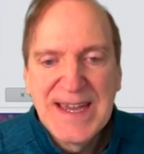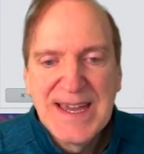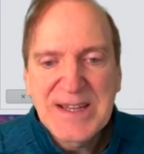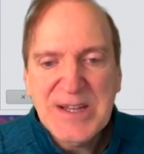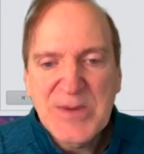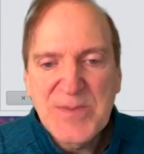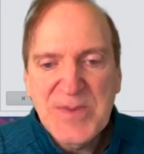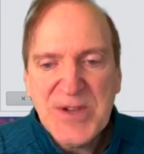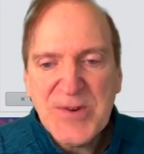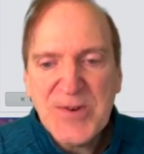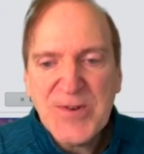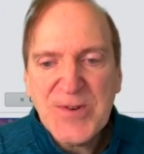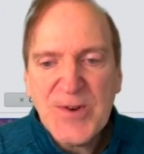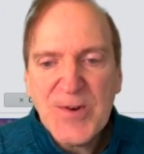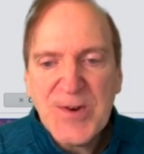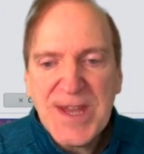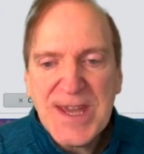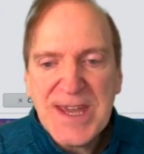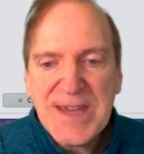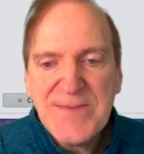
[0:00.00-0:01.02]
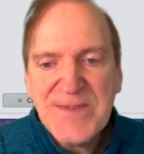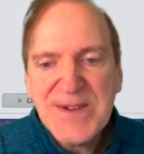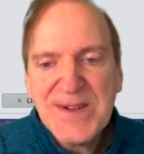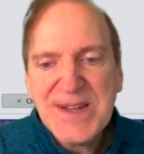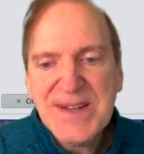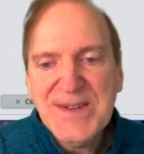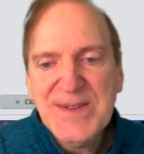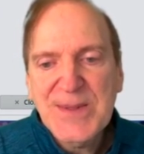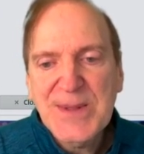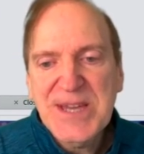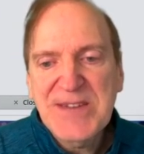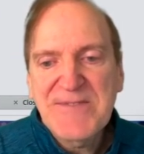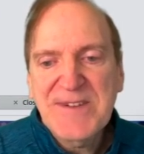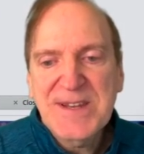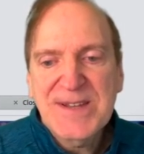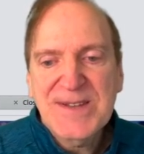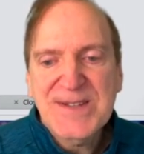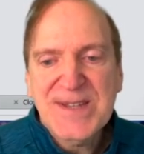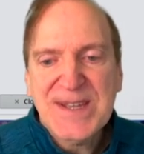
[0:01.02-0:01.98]
Computer domain, you can leave
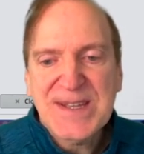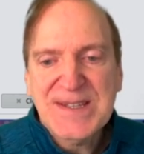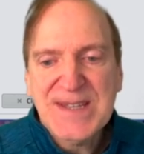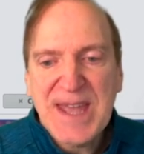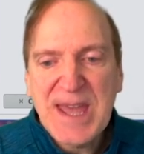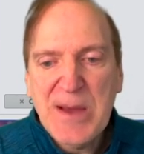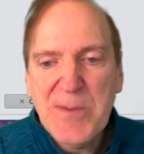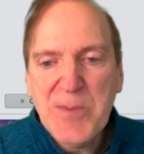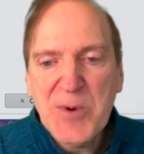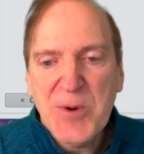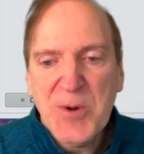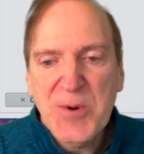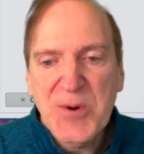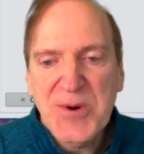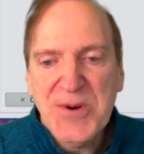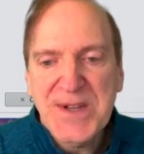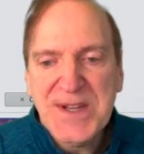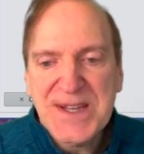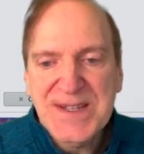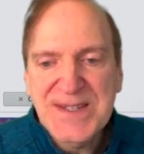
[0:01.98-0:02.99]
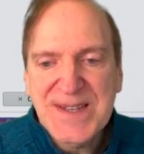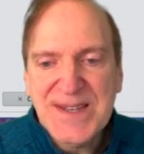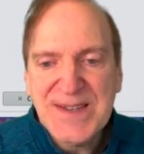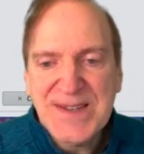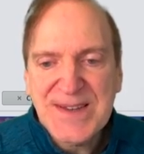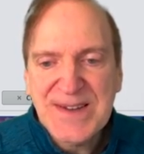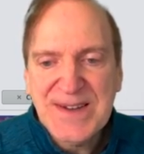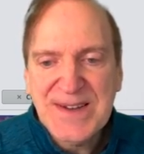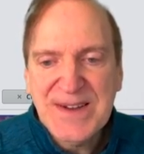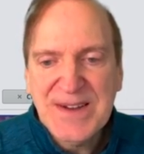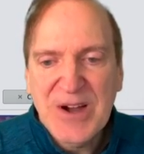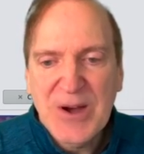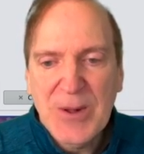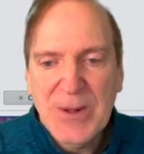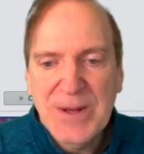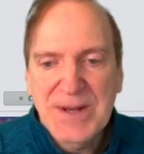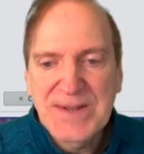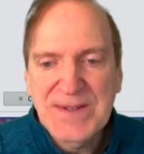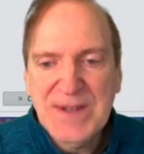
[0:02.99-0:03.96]
it as example or you can just
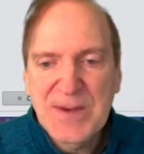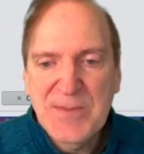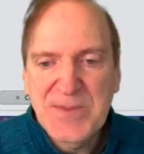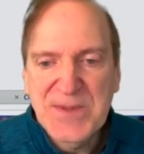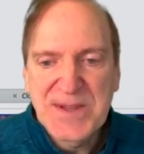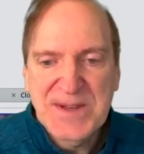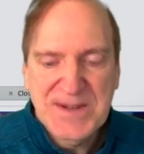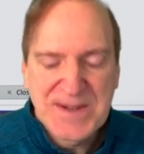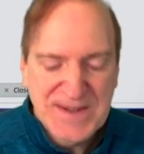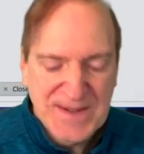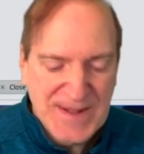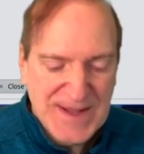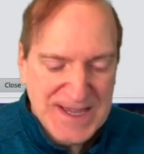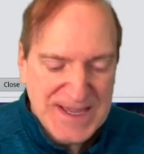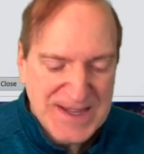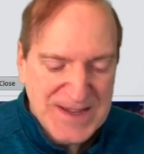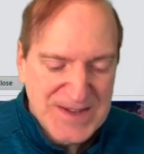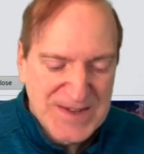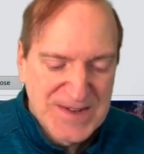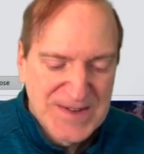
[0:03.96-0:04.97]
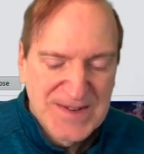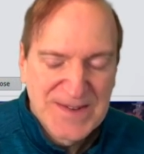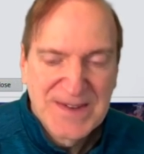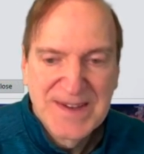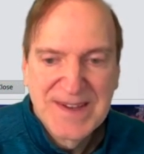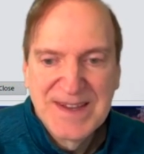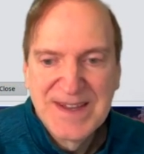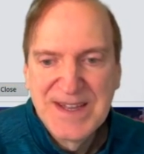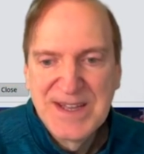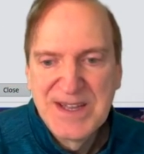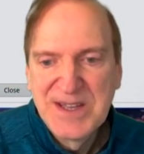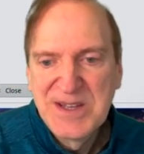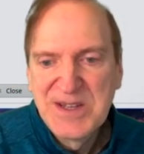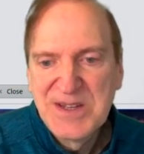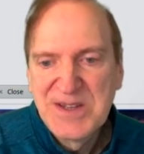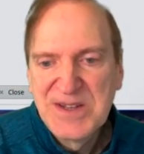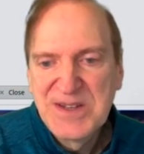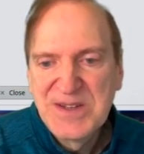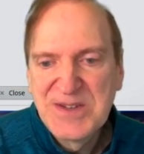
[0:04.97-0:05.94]
call it something like
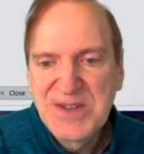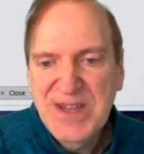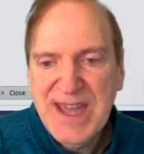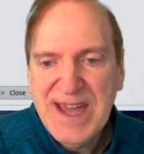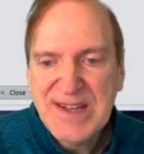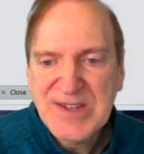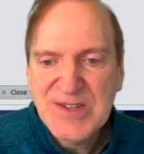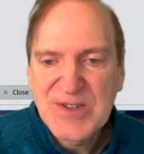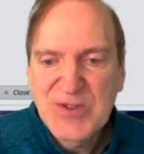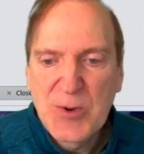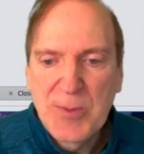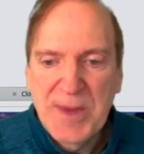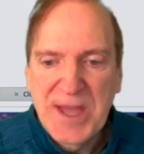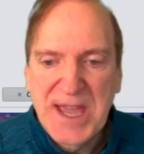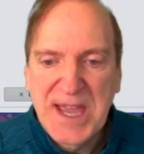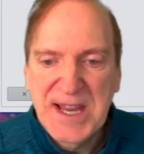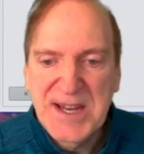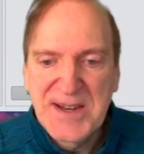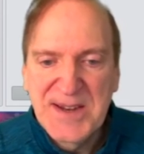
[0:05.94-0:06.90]
JAX domain.